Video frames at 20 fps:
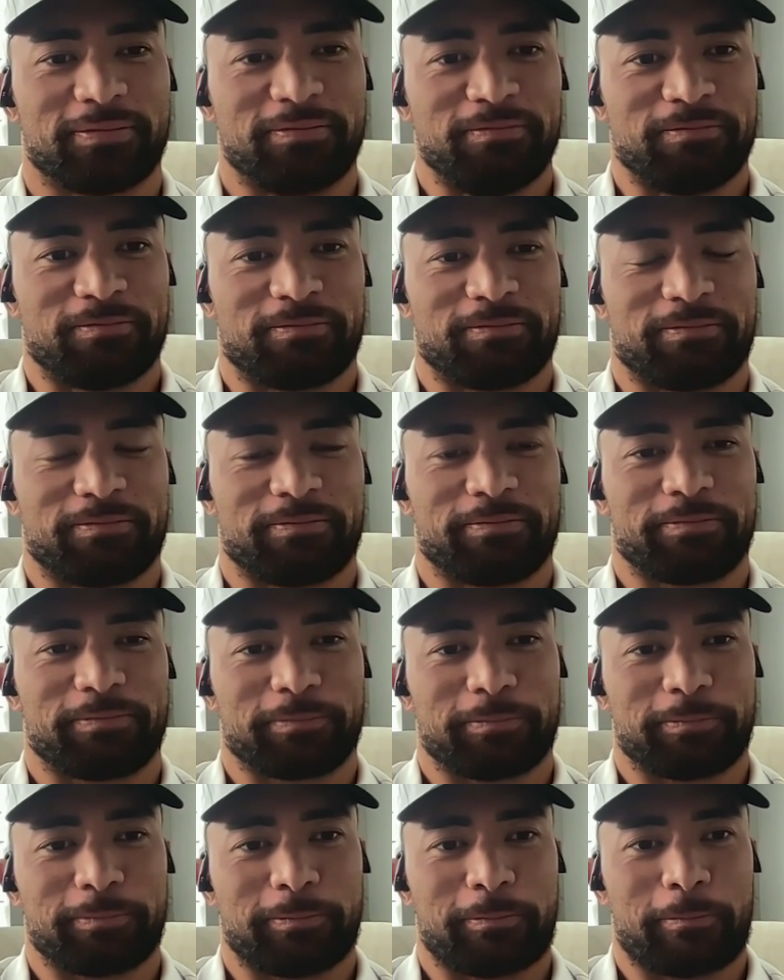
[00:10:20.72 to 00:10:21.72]

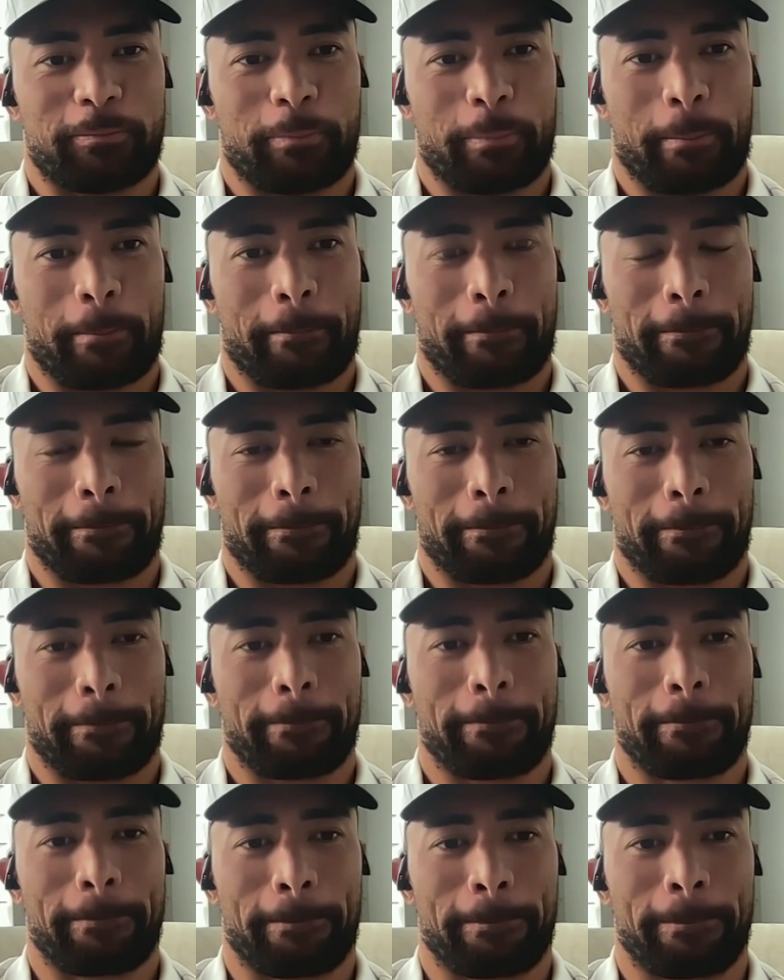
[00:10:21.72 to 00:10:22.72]

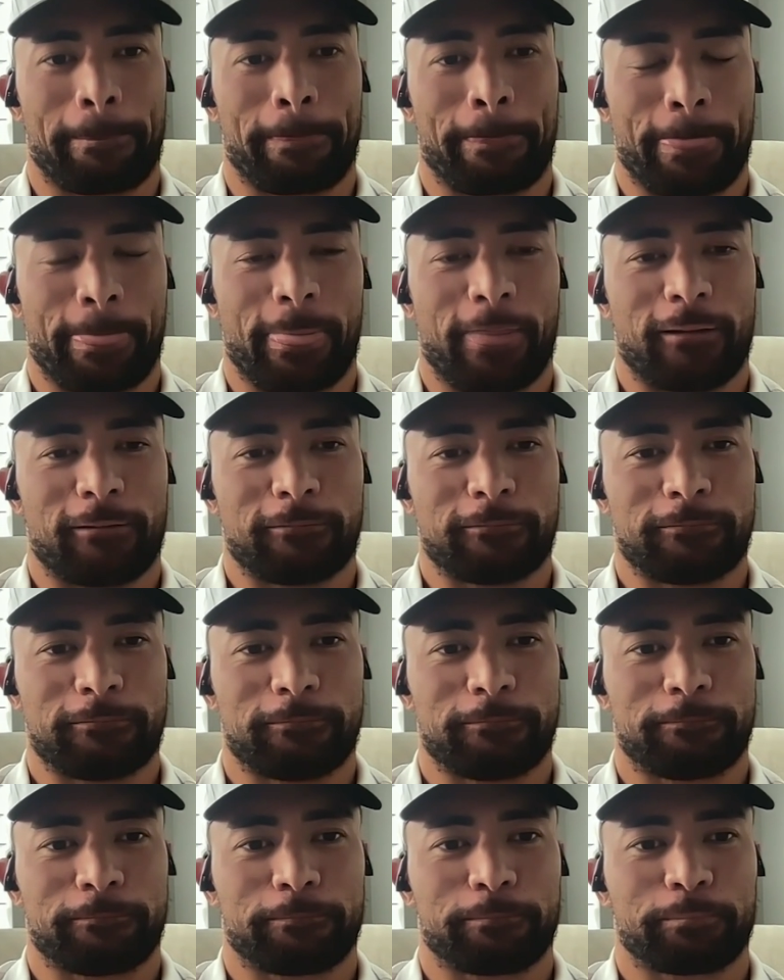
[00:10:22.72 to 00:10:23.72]

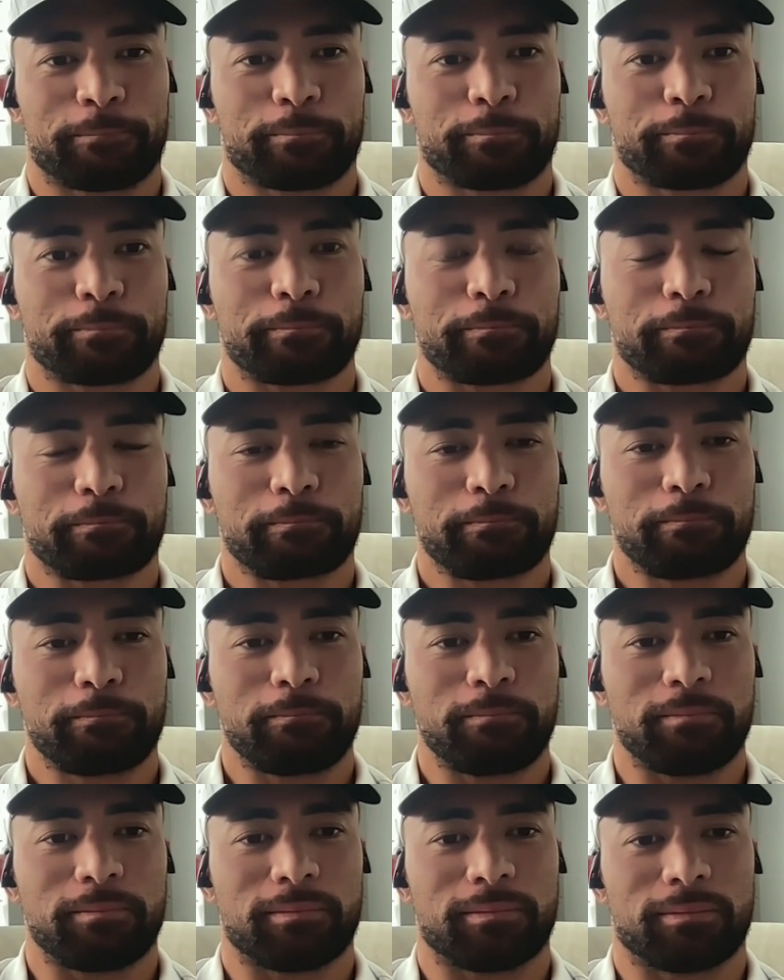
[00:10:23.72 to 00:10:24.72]

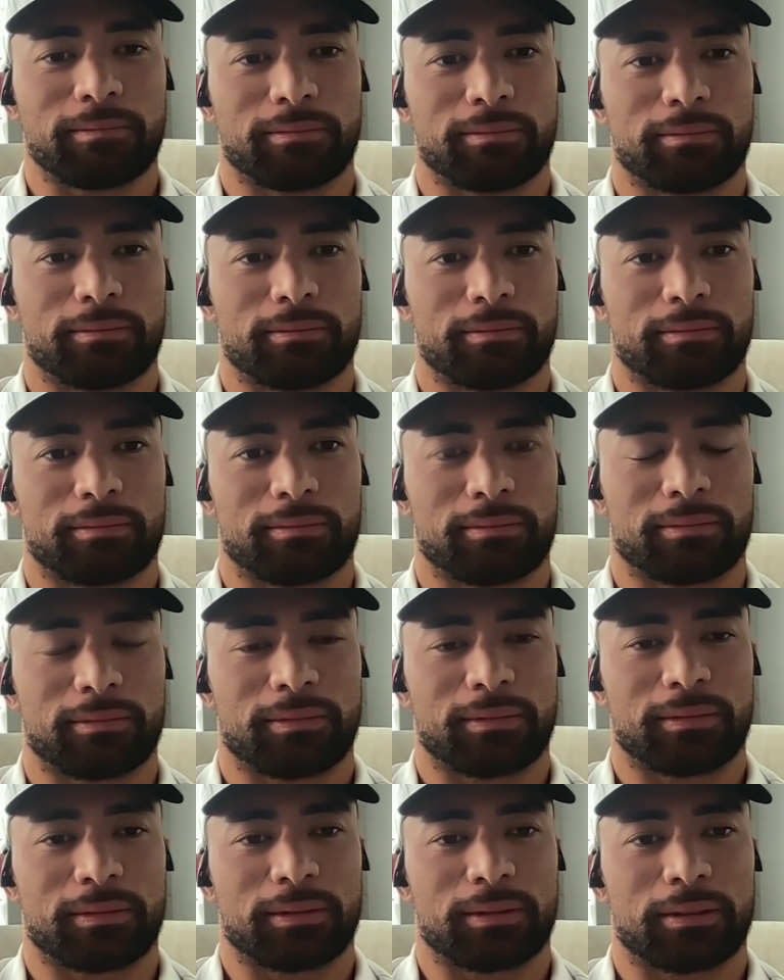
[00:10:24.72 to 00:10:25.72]

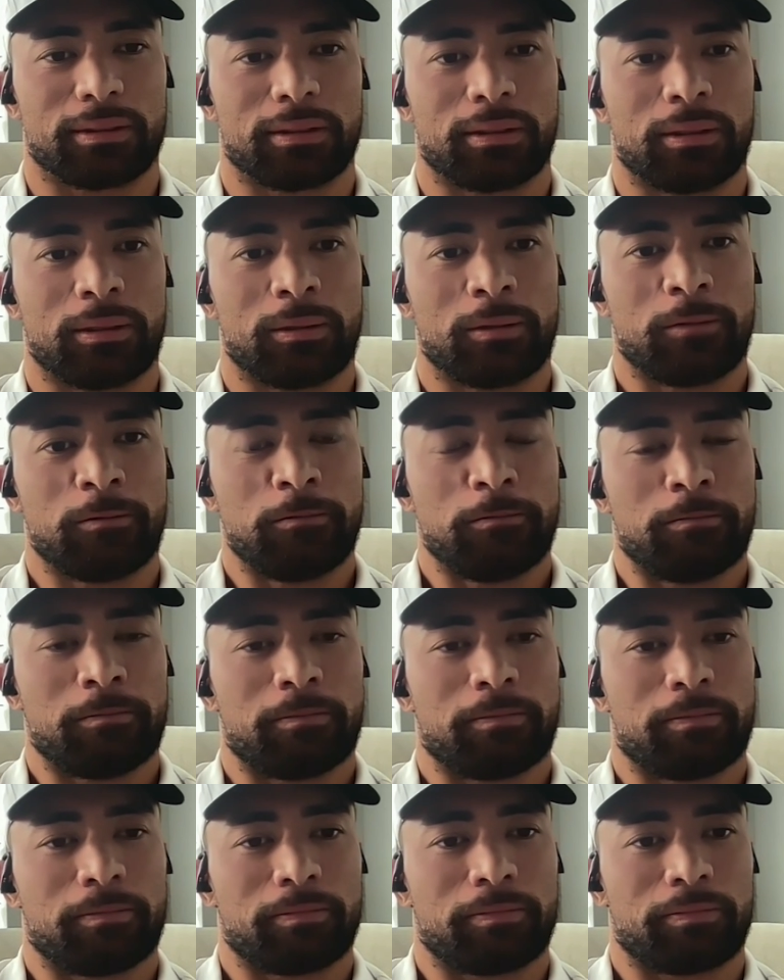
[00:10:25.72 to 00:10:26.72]

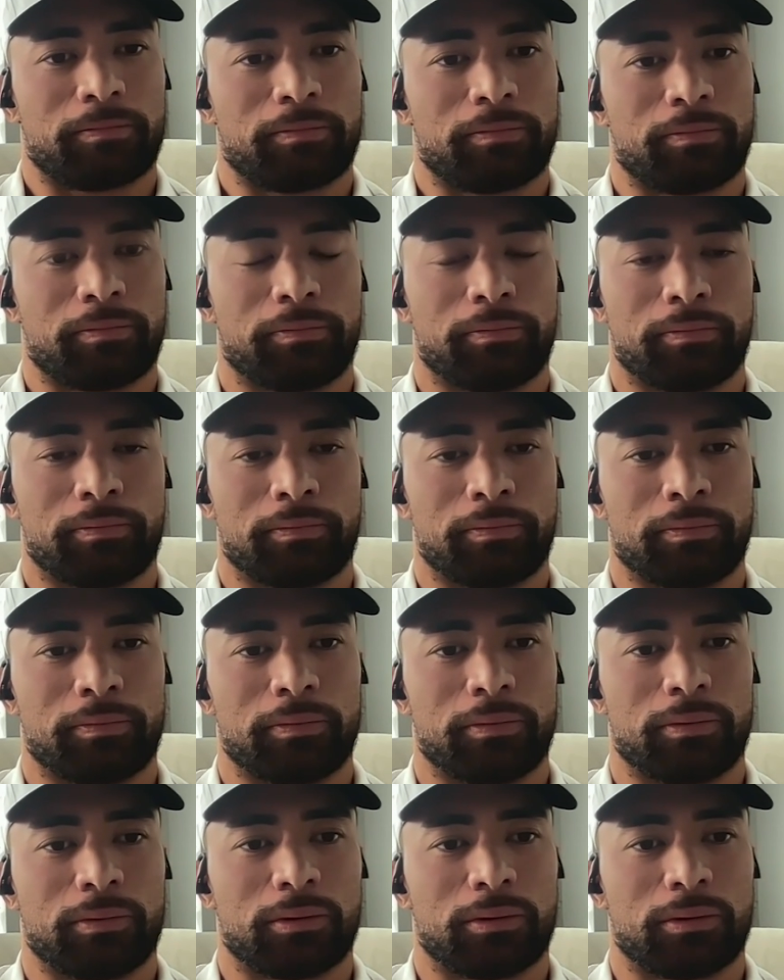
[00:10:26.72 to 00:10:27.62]
(silent)